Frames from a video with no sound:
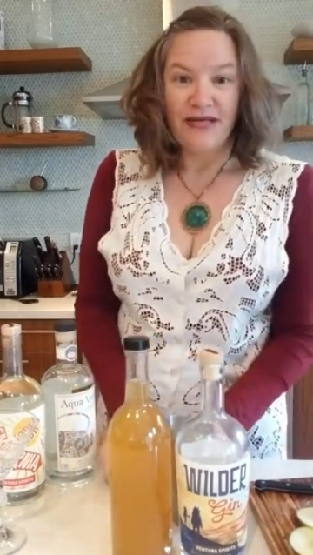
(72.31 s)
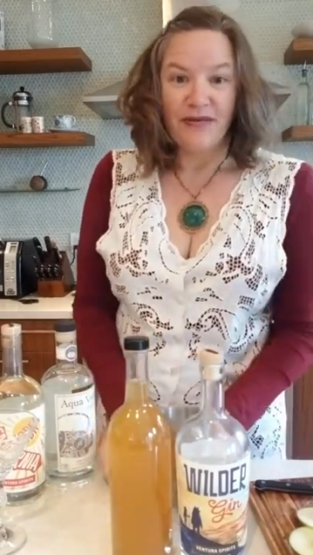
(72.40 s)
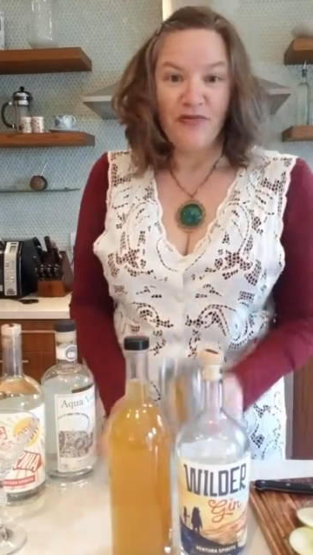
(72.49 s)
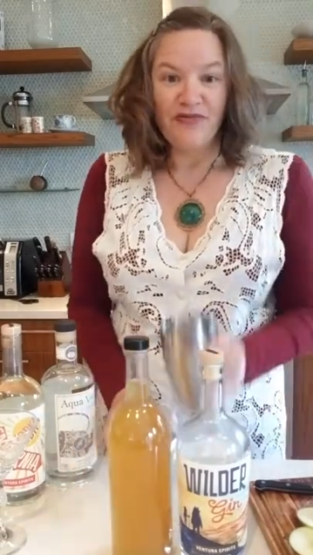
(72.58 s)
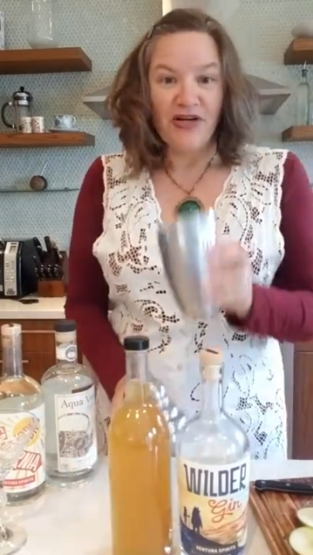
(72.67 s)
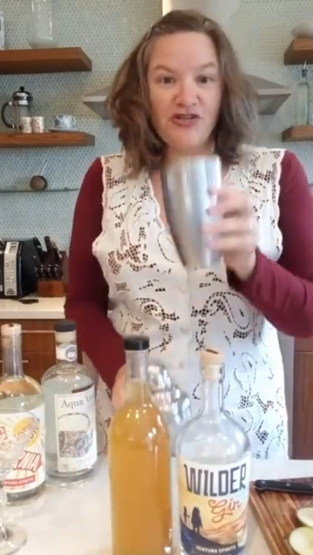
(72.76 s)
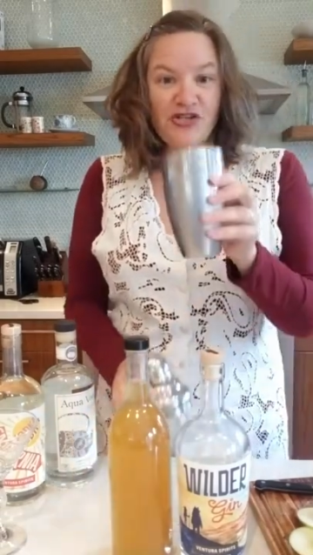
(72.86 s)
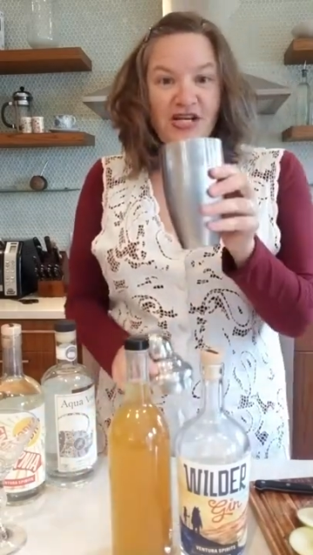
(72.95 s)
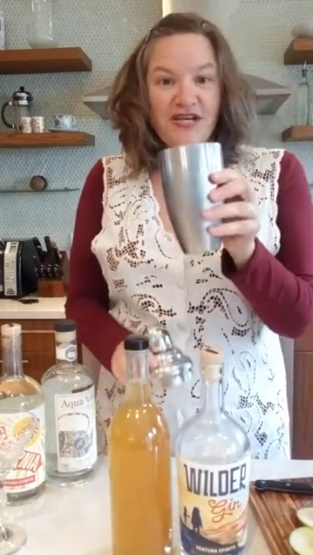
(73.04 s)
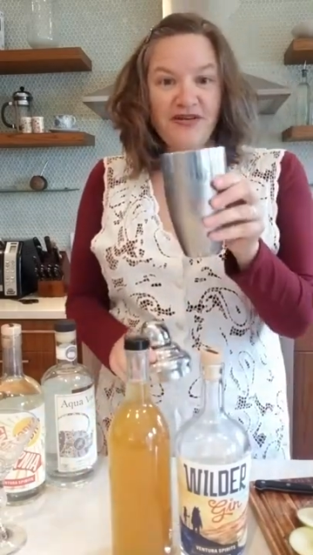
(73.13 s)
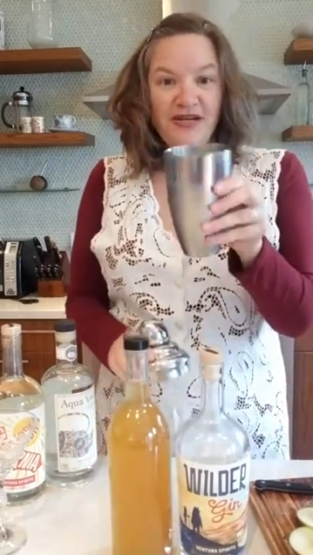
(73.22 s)
We've got our
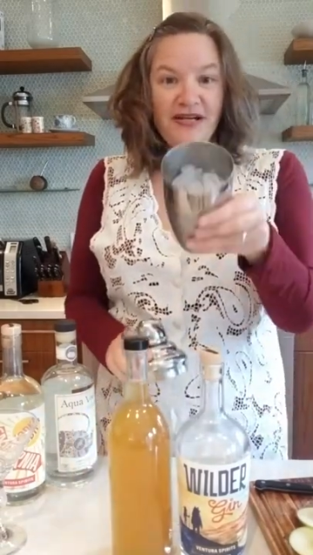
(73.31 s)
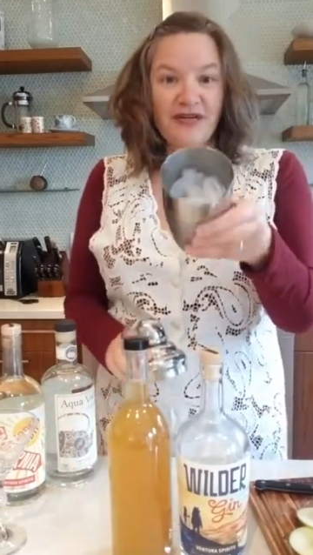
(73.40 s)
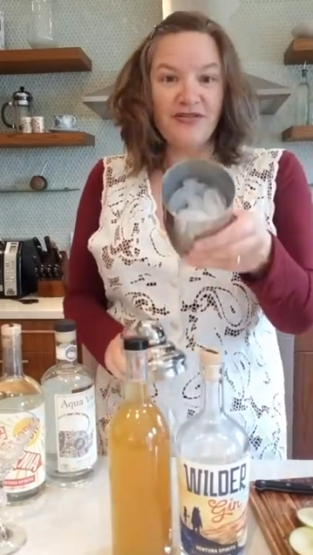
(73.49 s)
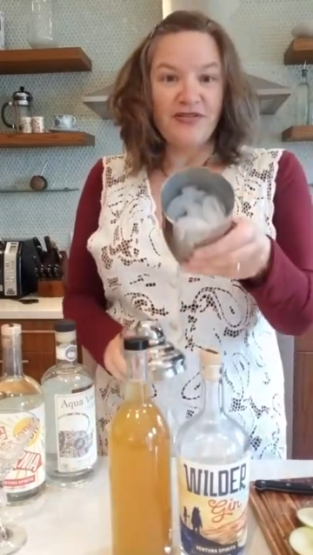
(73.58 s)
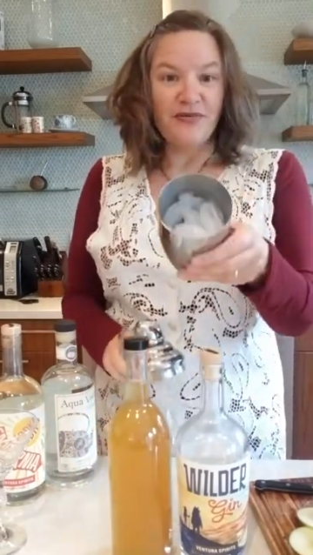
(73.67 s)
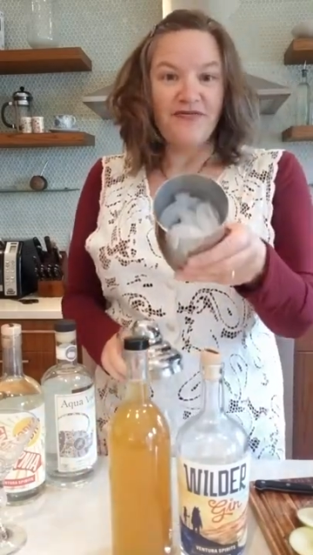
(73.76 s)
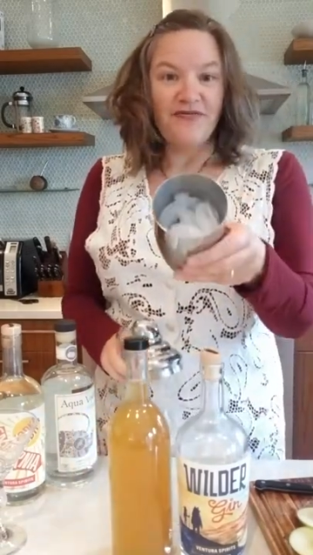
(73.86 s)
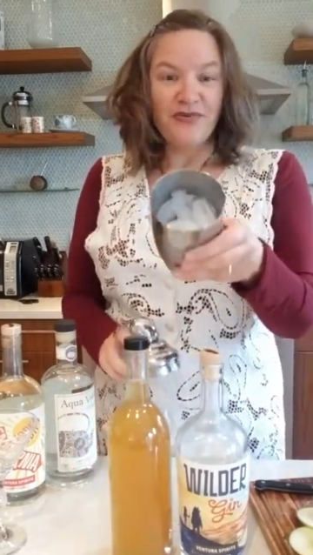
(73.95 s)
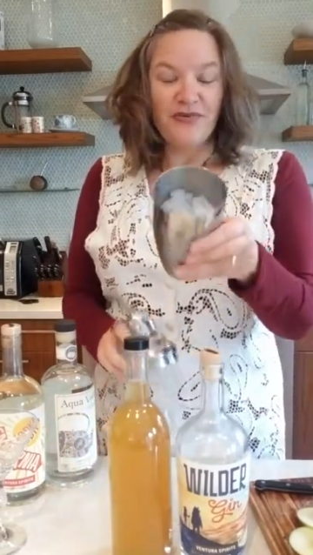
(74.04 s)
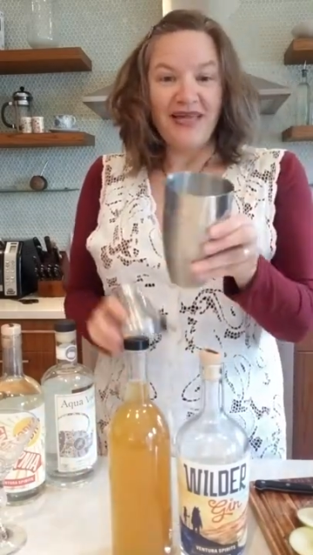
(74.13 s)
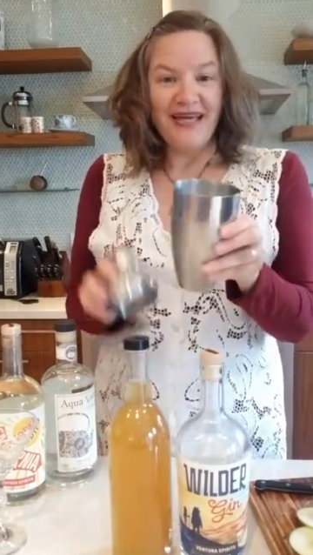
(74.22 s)
shaker here. It's already filled
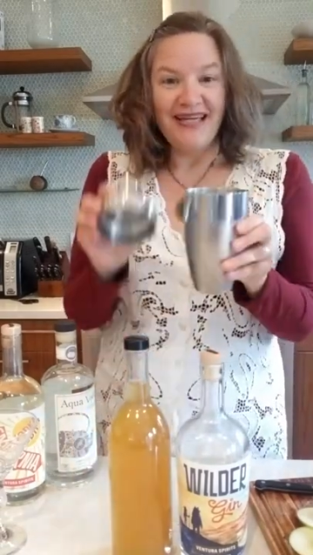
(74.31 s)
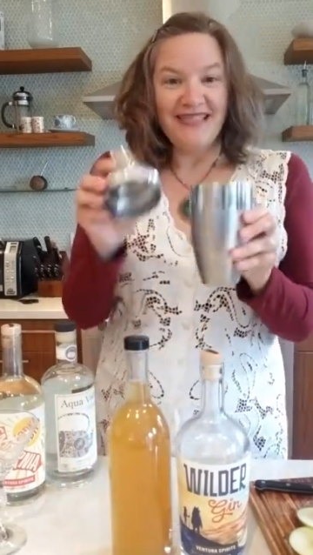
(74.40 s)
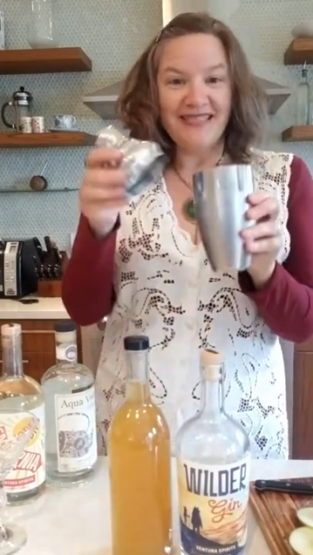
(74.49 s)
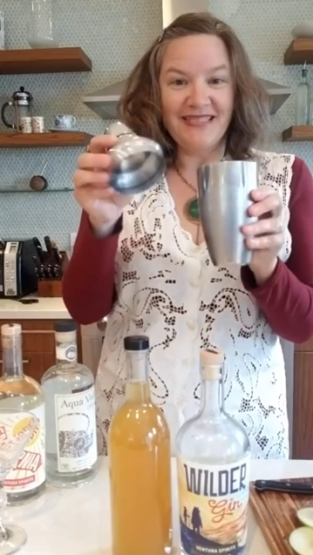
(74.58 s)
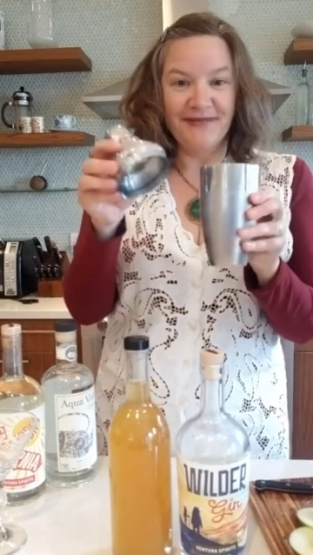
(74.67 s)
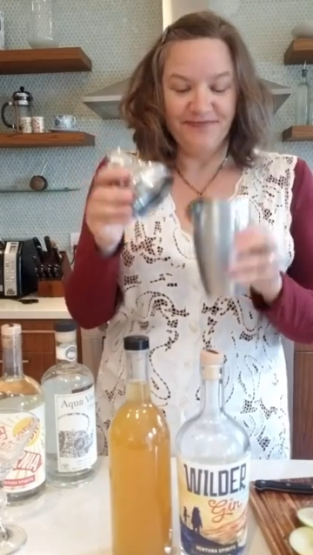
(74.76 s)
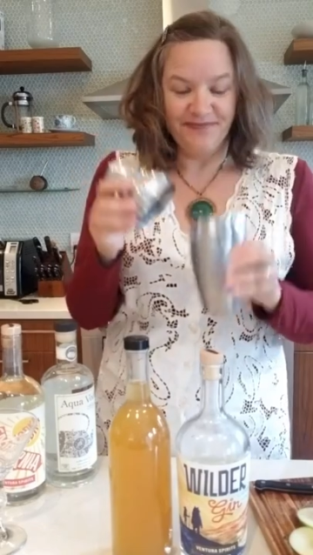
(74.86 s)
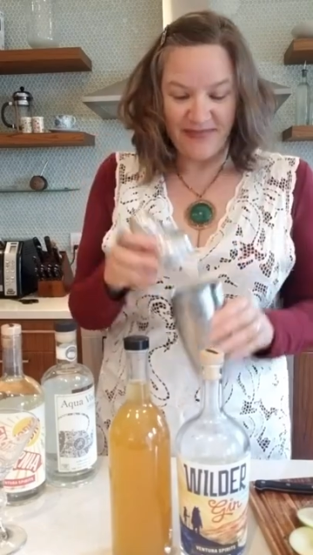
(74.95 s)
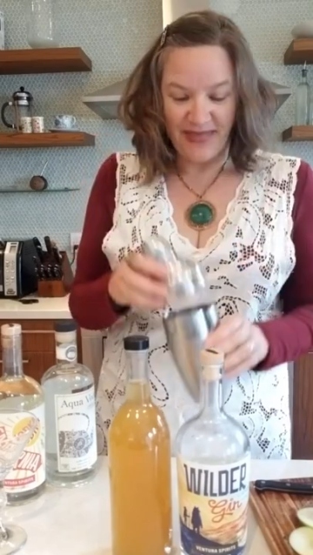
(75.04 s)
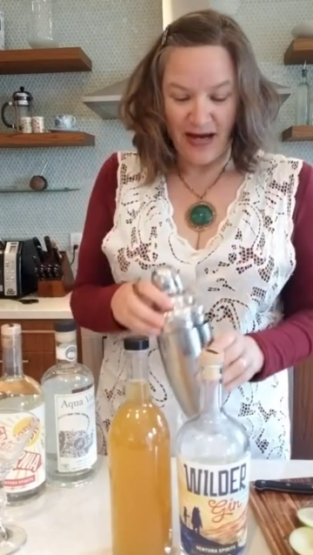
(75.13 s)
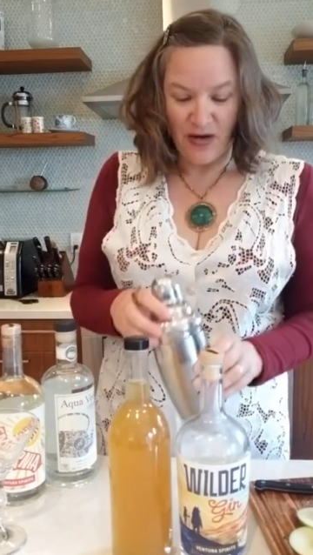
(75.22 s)
with ice.
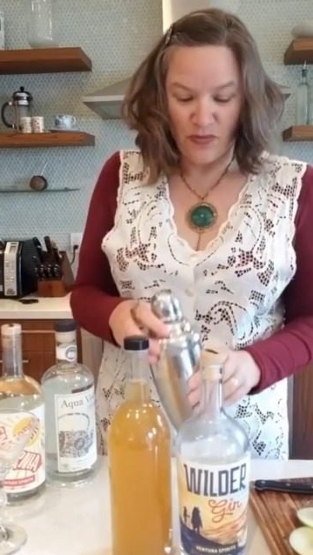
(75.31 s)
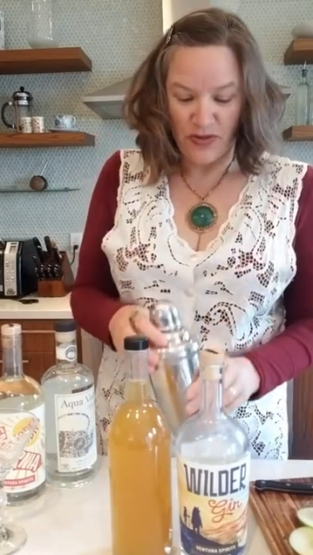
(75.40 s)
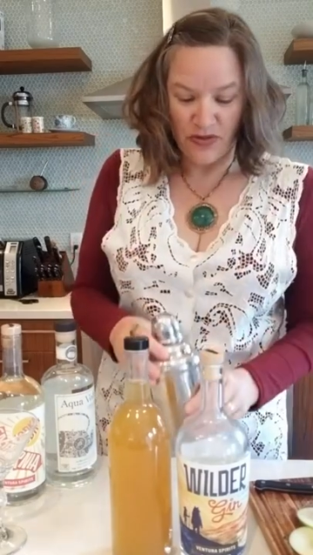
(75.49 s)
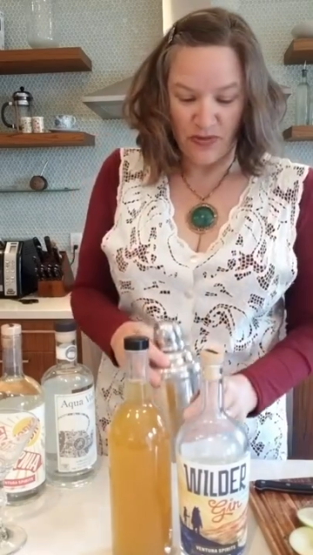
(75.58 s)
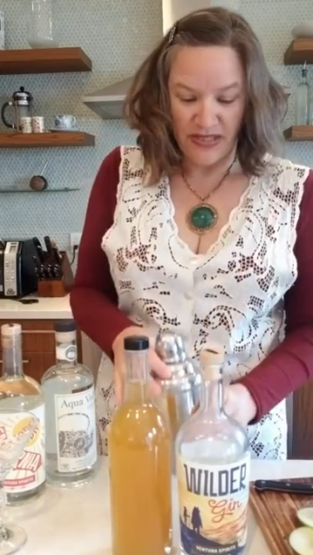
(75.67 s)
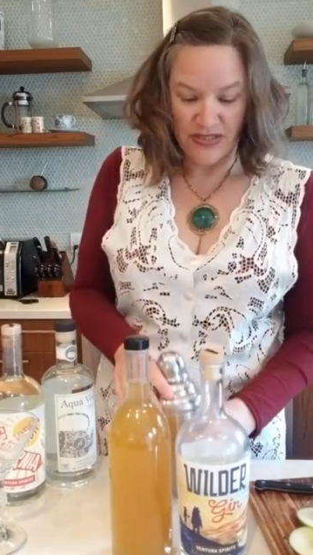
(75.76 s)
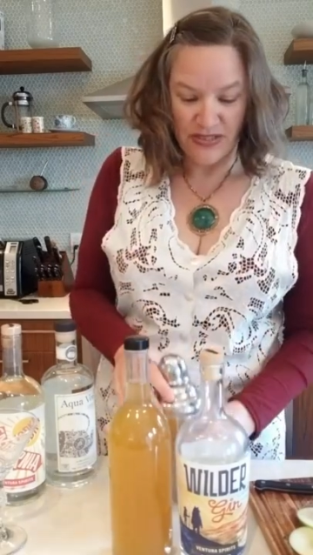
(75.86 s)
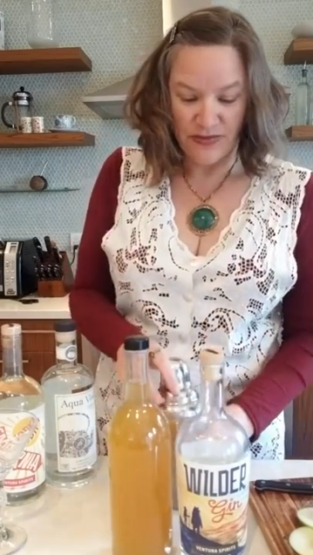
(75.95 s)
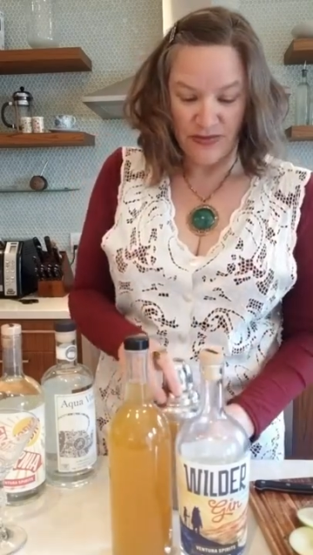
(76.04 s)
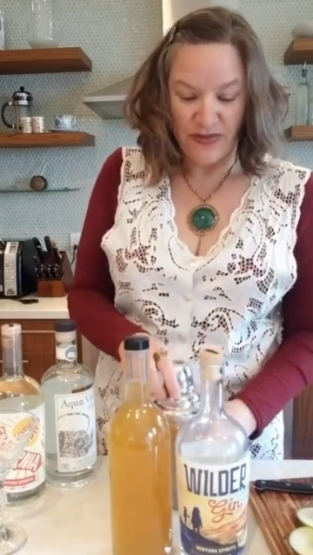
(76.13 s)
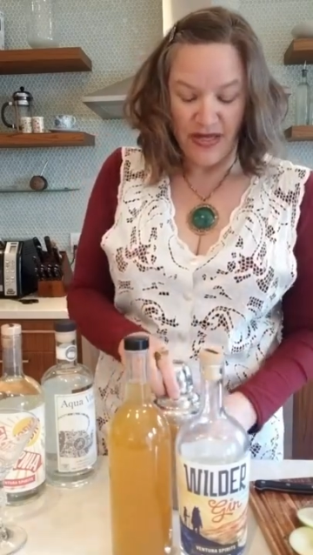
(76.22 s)
Now we're going to